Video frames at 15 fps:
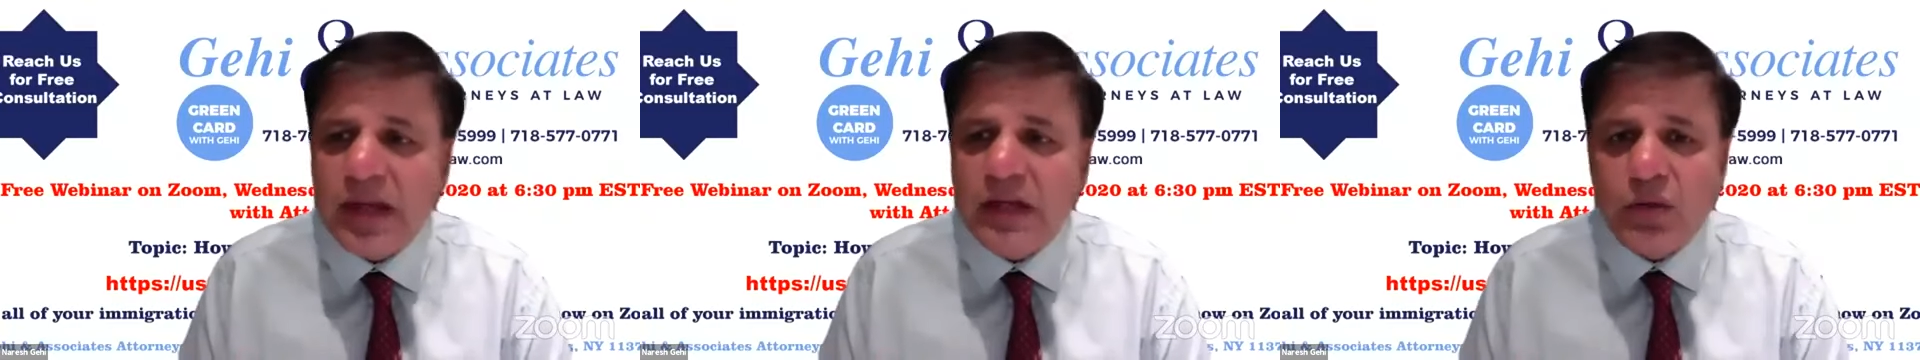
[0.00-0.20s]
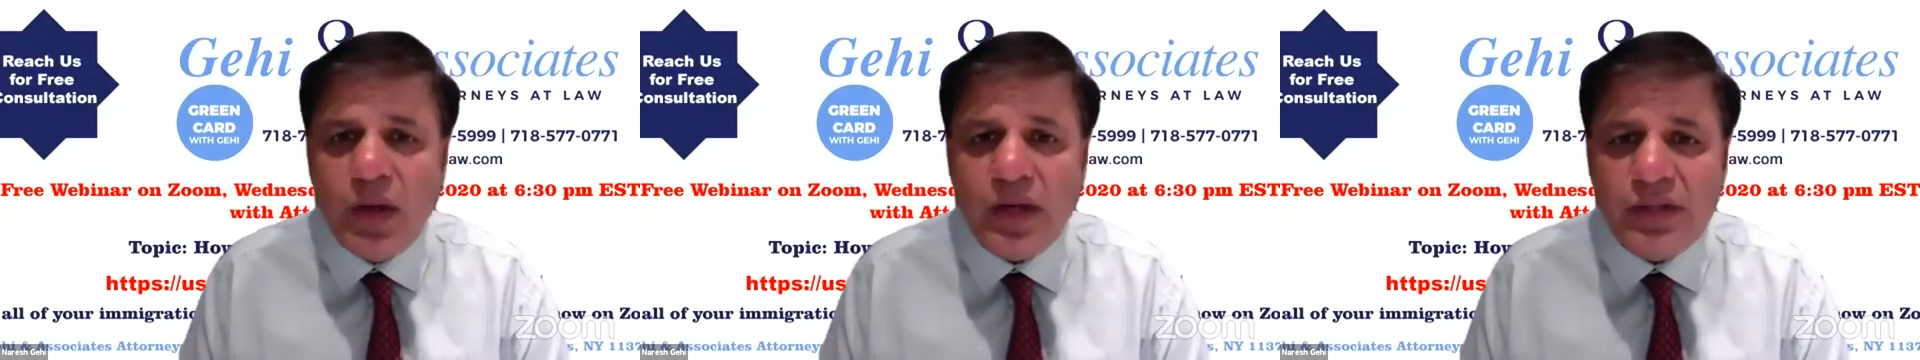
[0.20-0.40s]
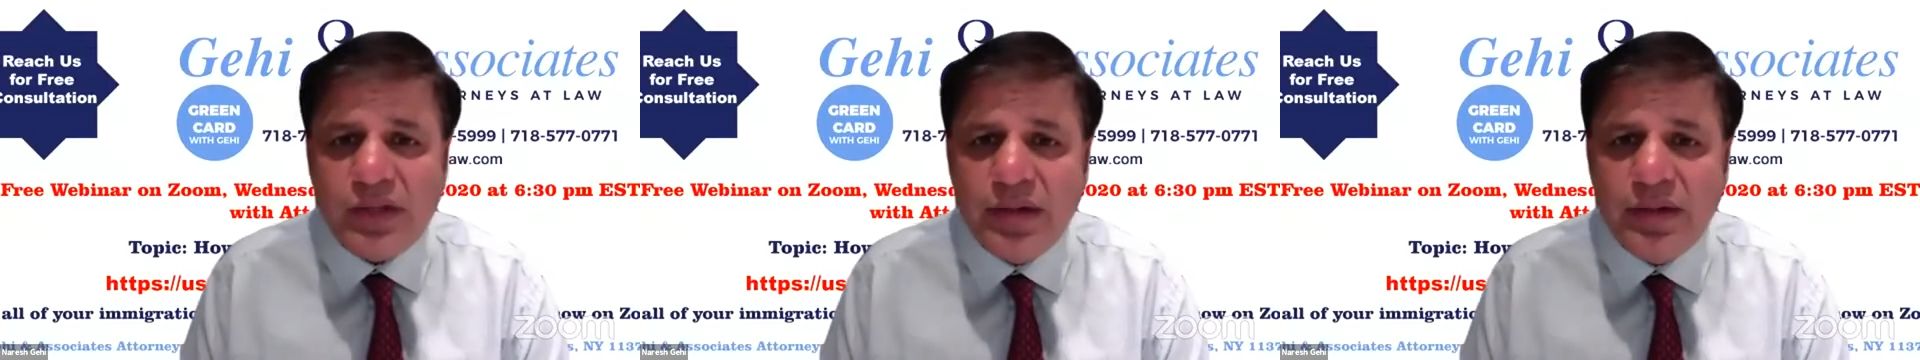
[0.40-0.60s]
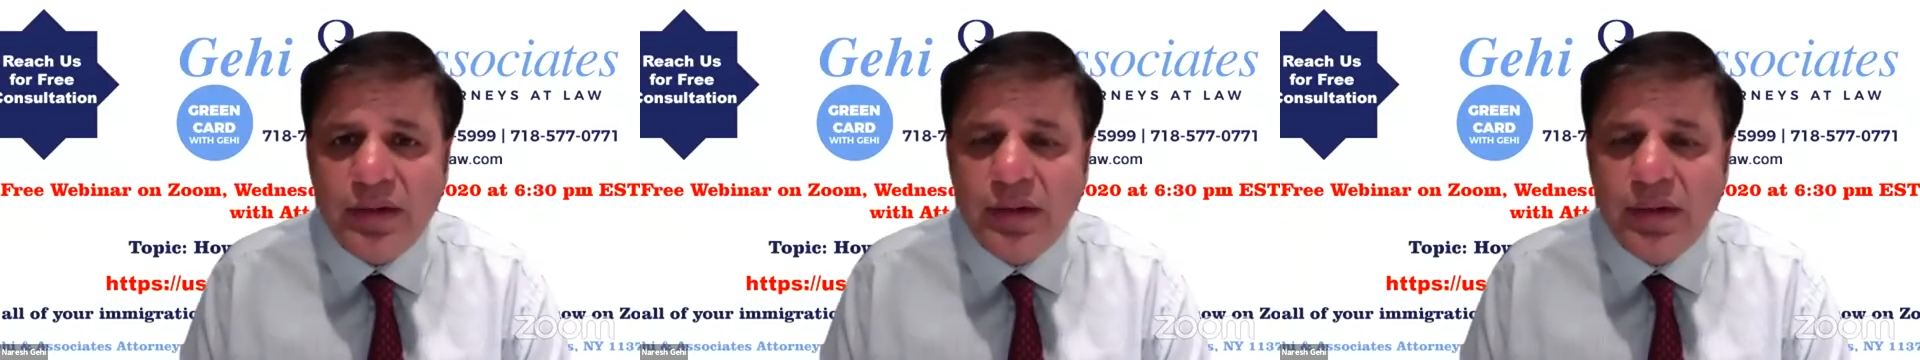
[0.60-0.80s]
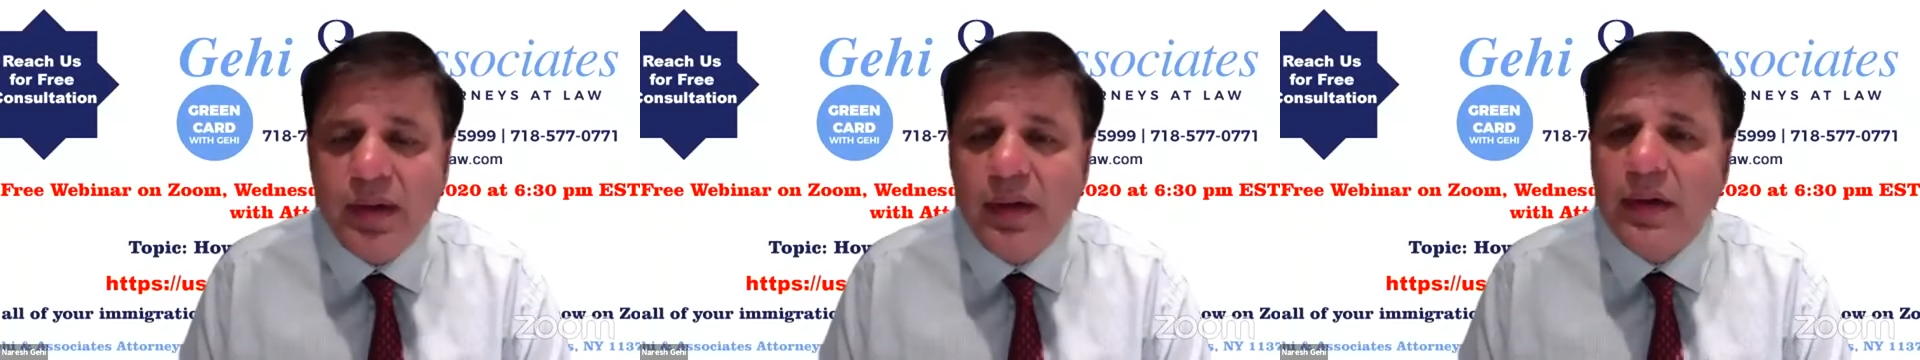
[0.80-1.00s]
questions,
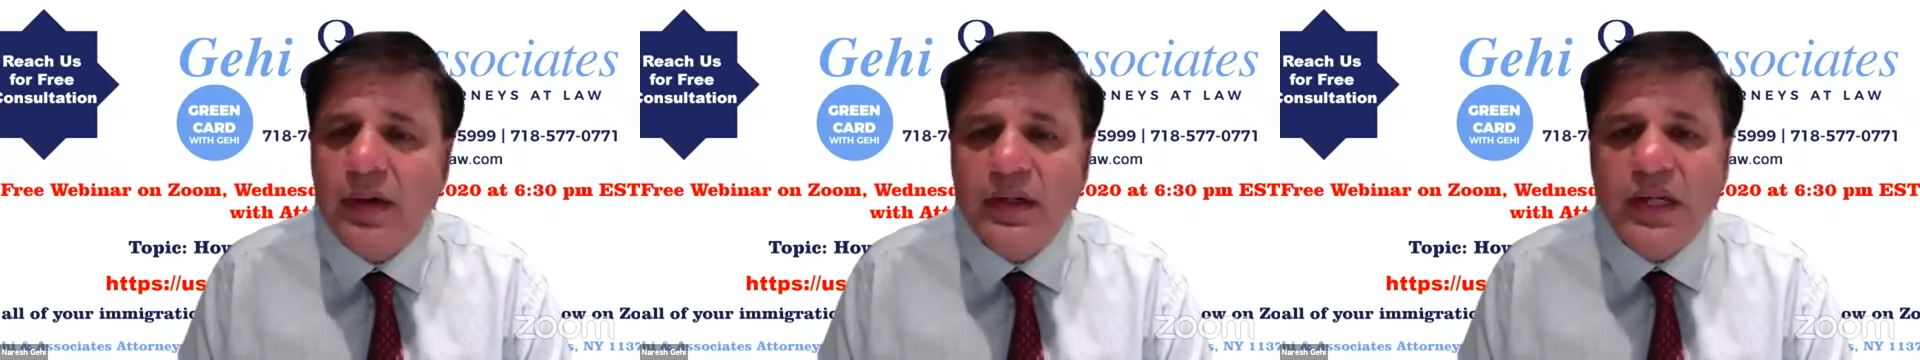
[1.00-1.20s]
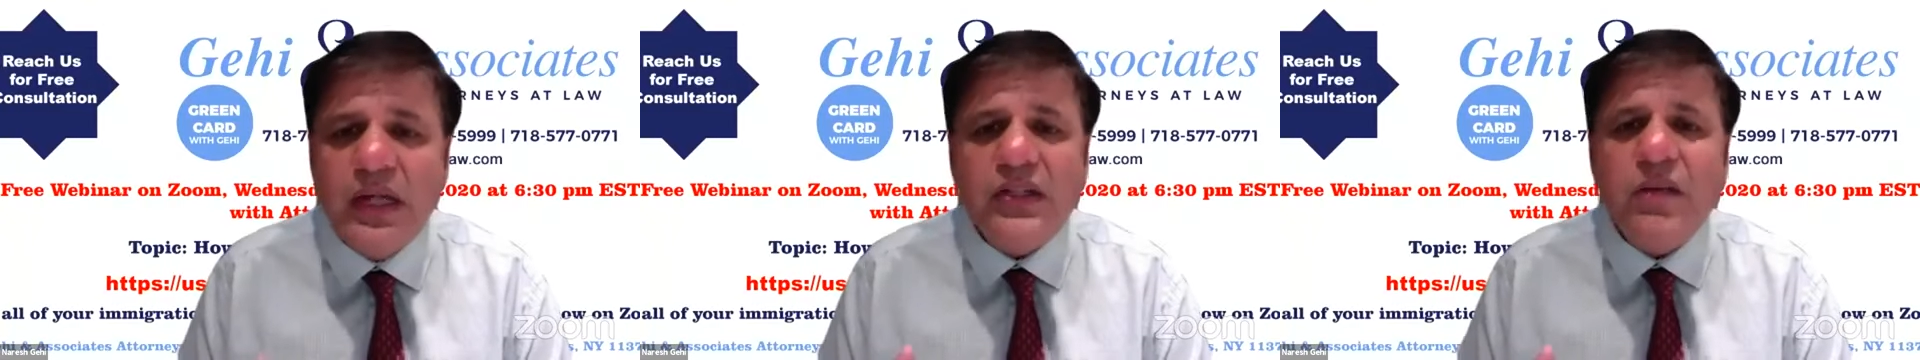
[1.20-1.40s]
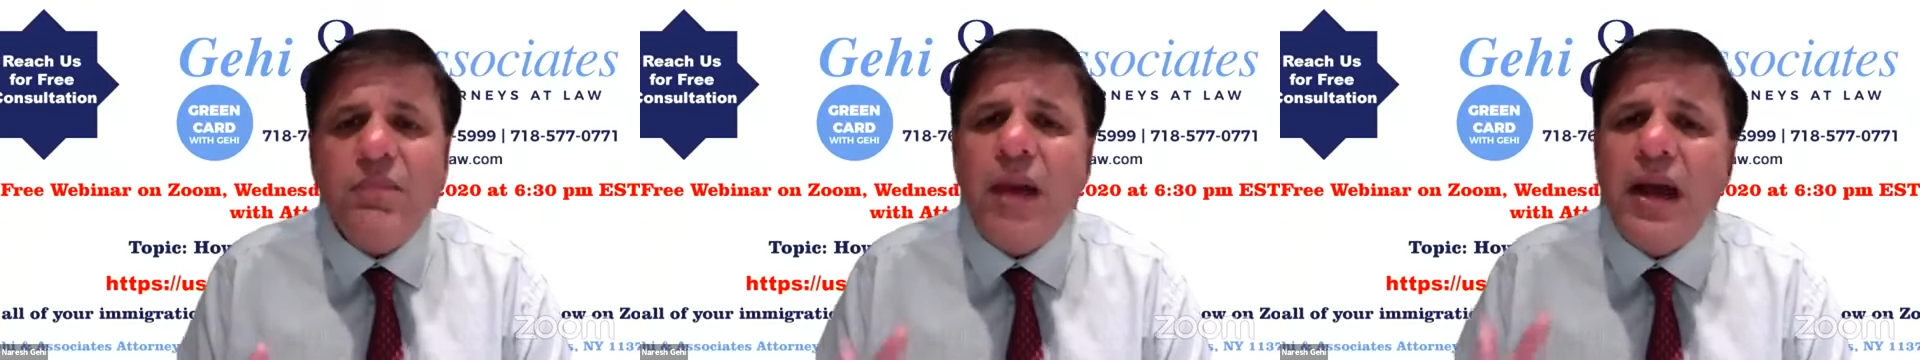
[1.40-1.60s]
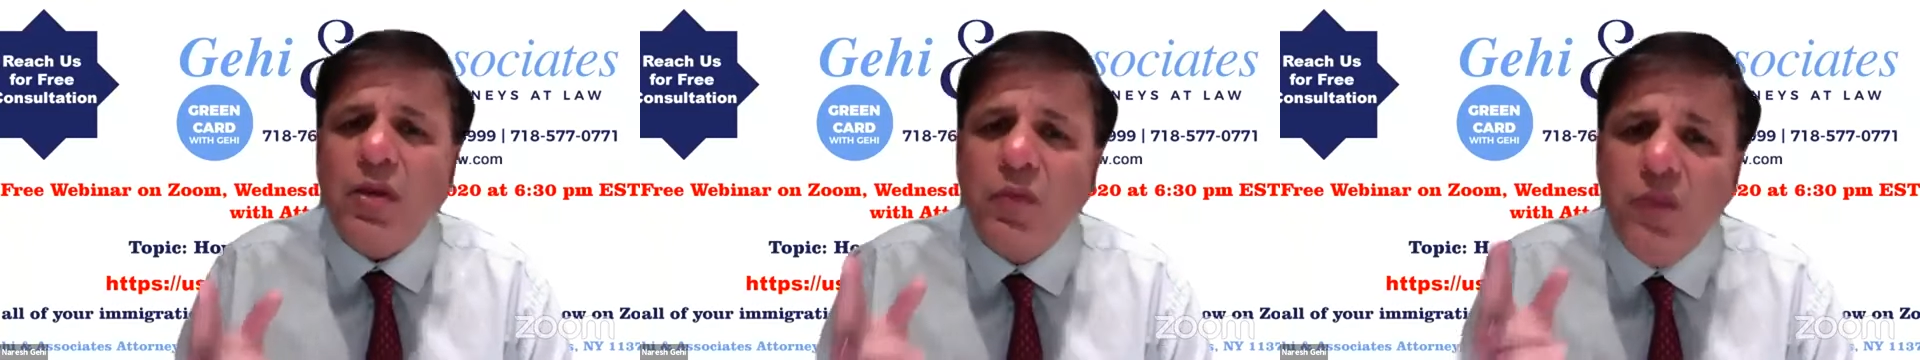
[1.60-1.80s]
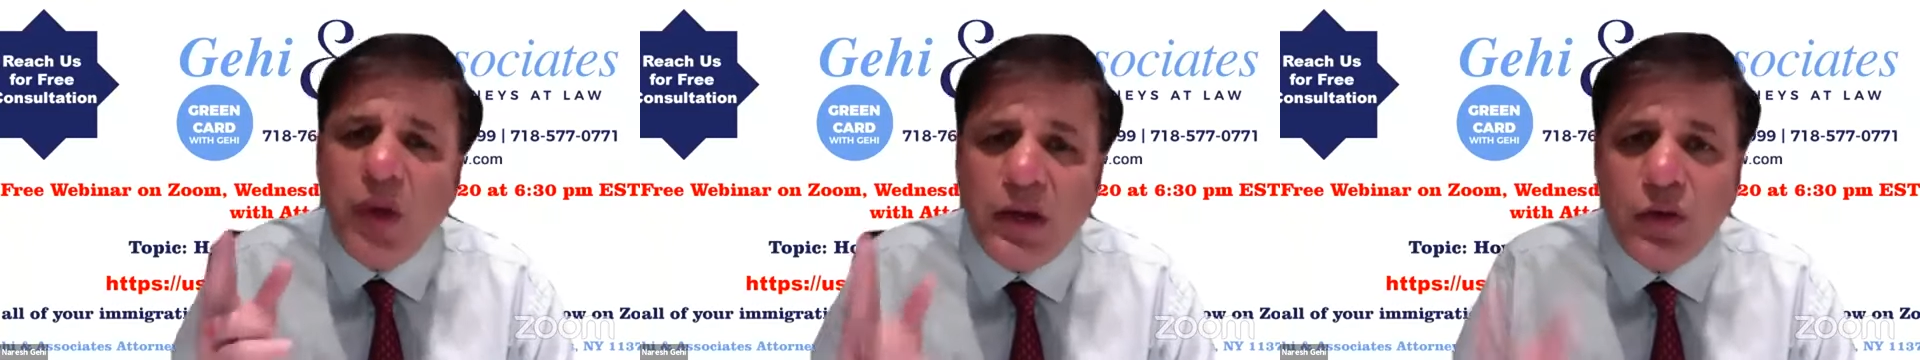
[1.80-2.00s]
doesn't matter
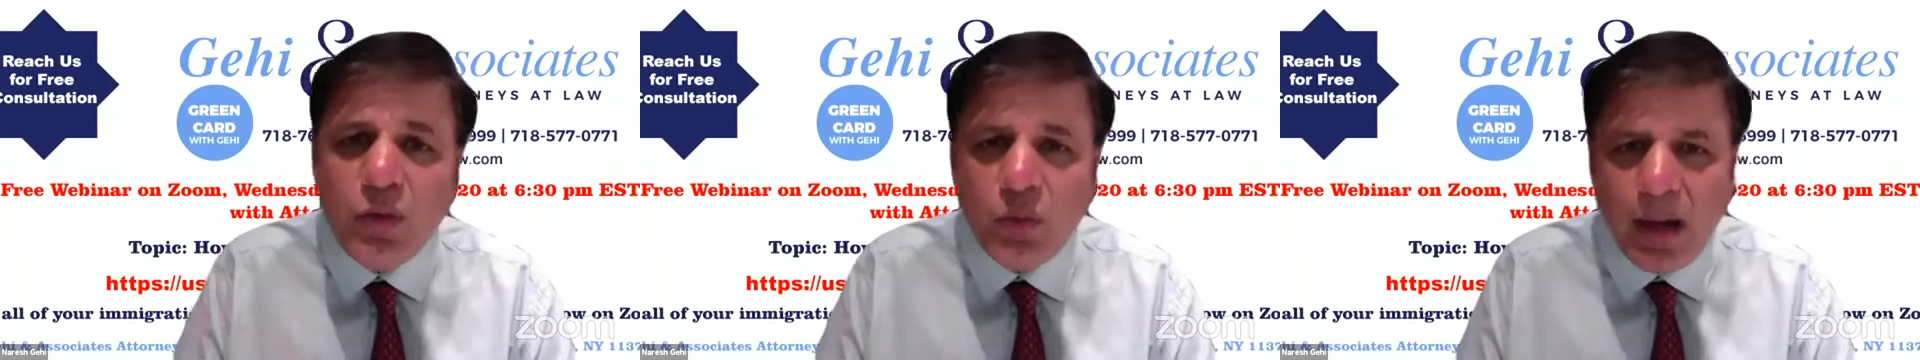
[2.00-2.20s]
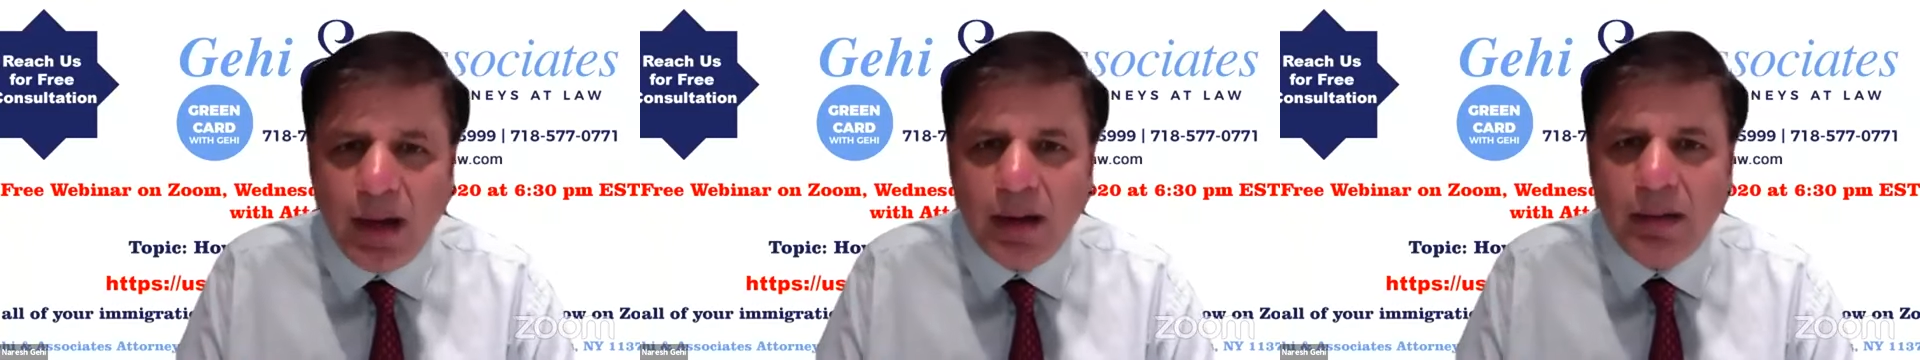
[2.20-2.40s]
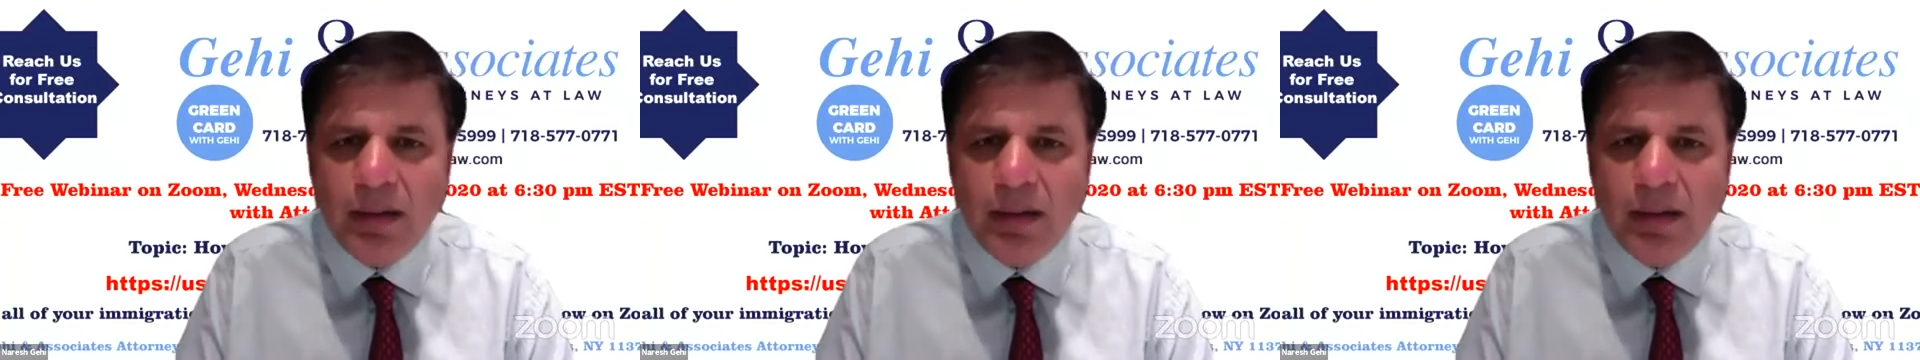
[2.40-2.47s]
where you are.